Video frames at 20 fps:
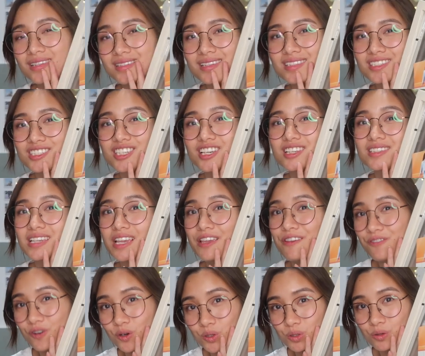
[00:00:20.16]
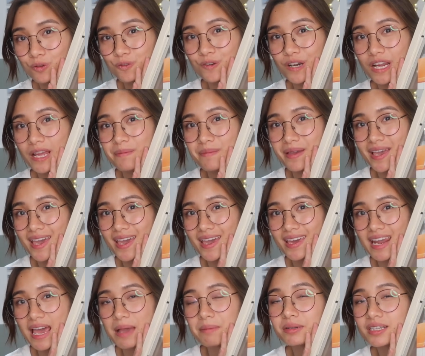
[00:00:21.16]
under the sheets
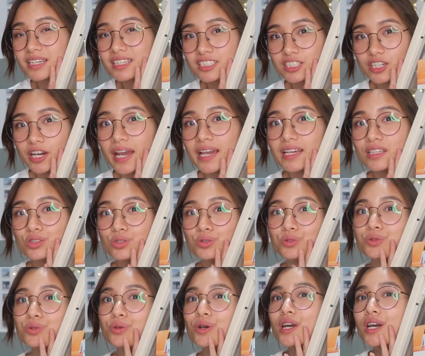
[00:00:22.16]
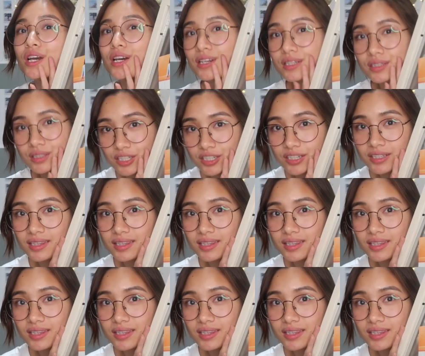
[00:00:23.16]
all night. Under,